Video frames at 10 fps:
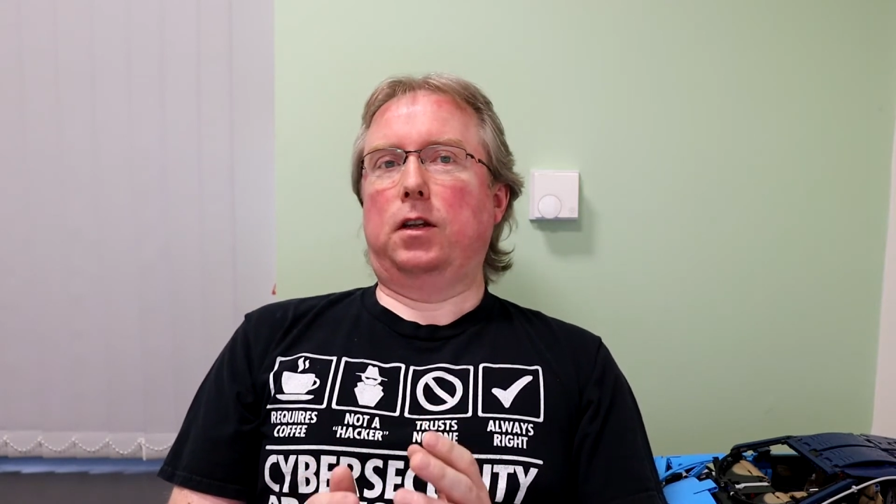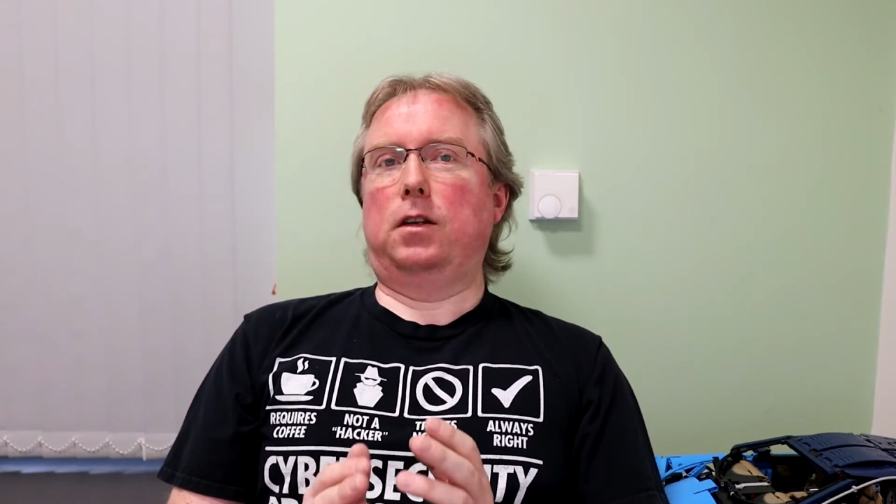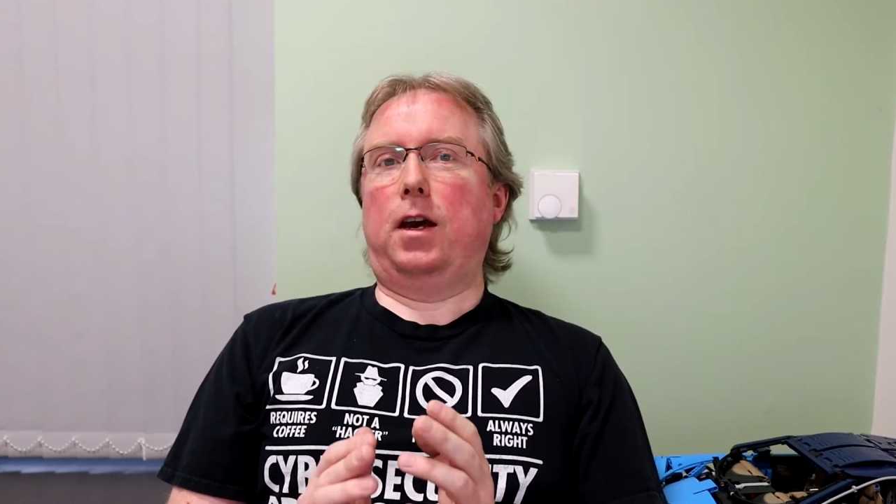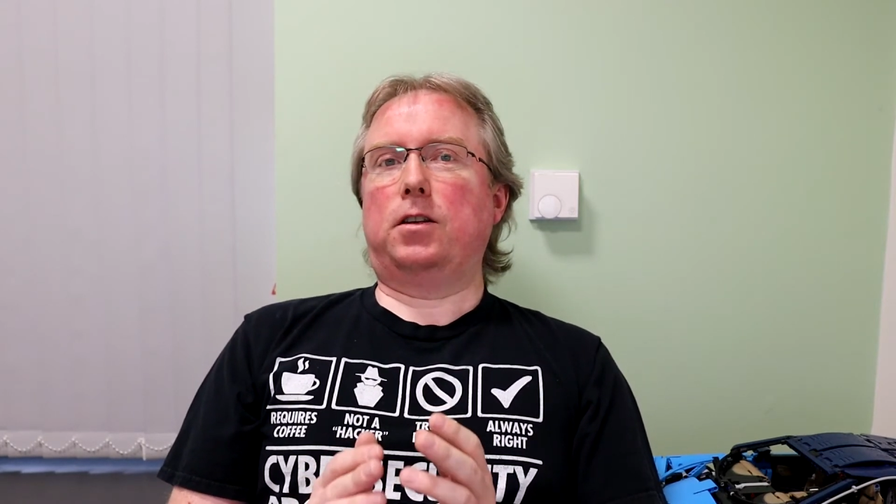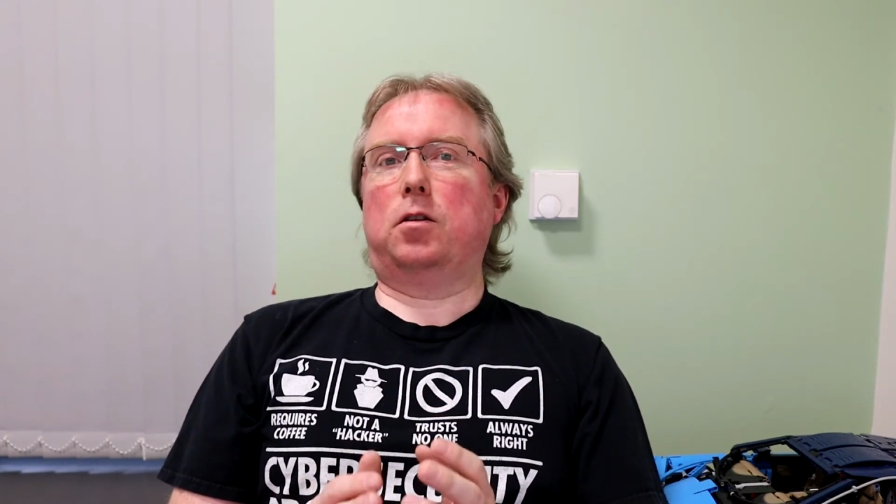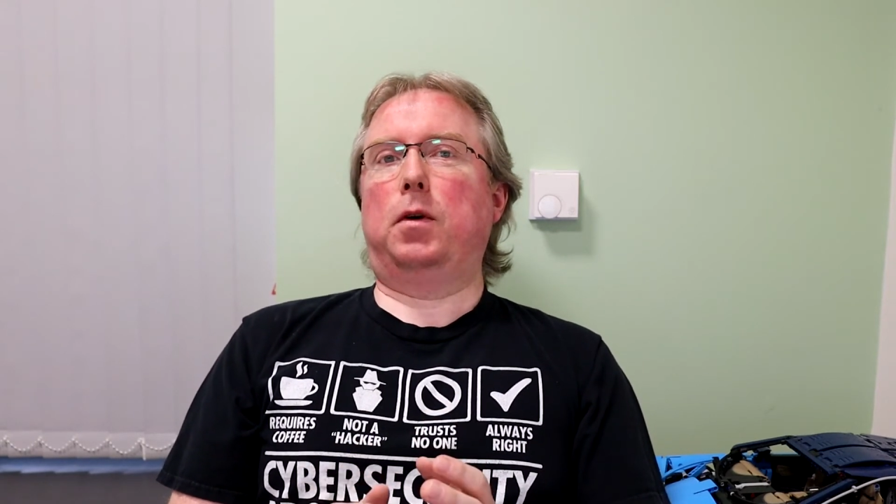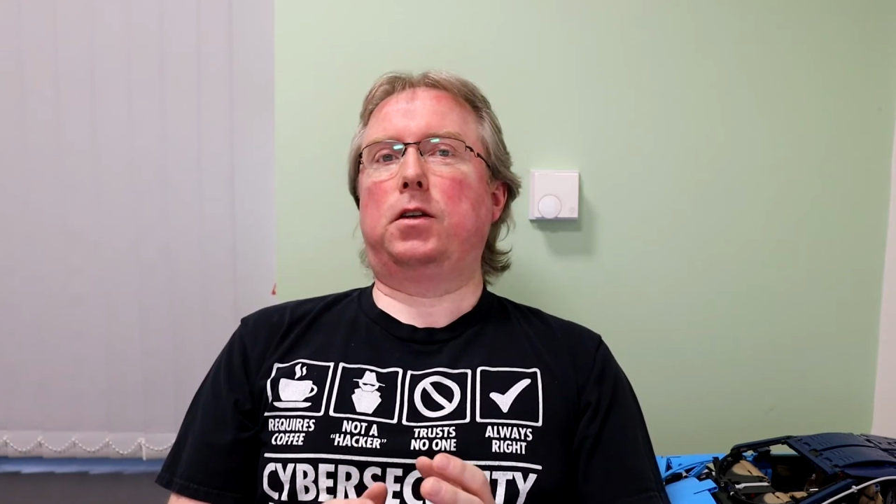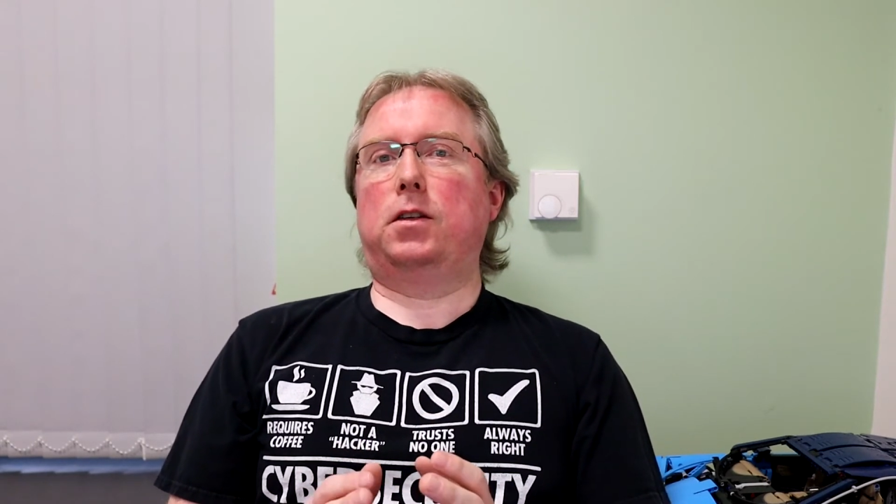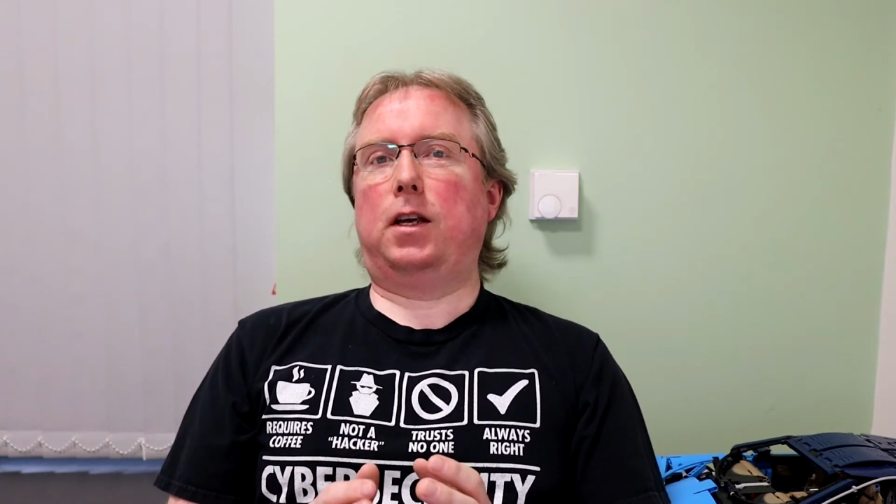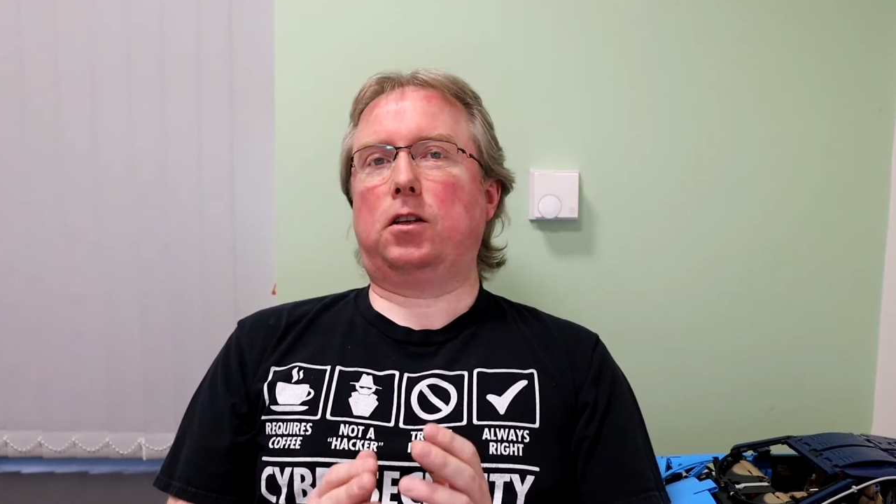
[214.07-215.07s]
and
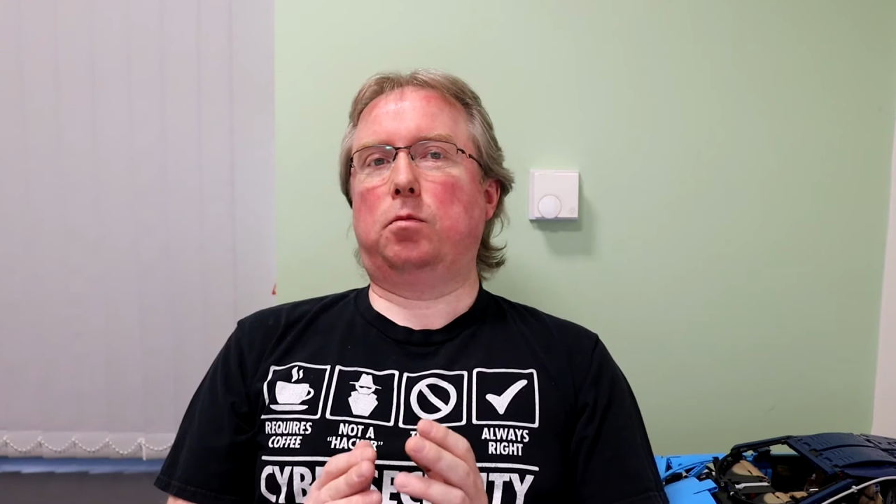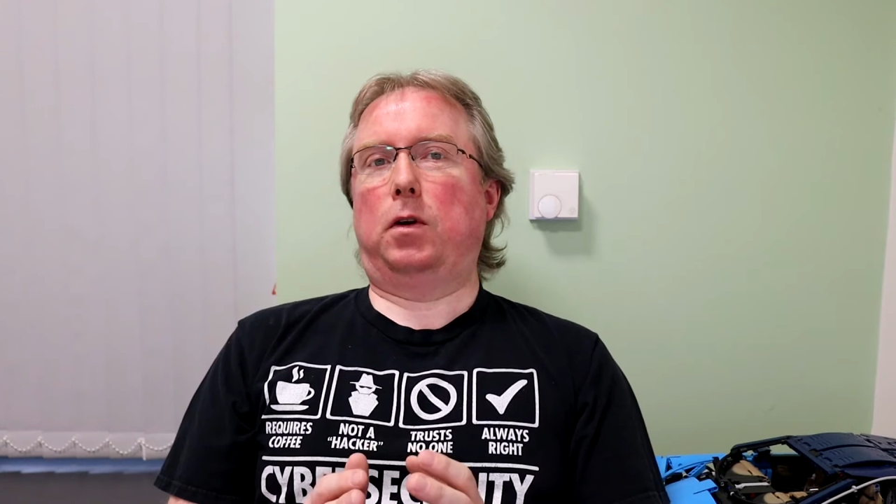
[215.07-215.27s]
SMS text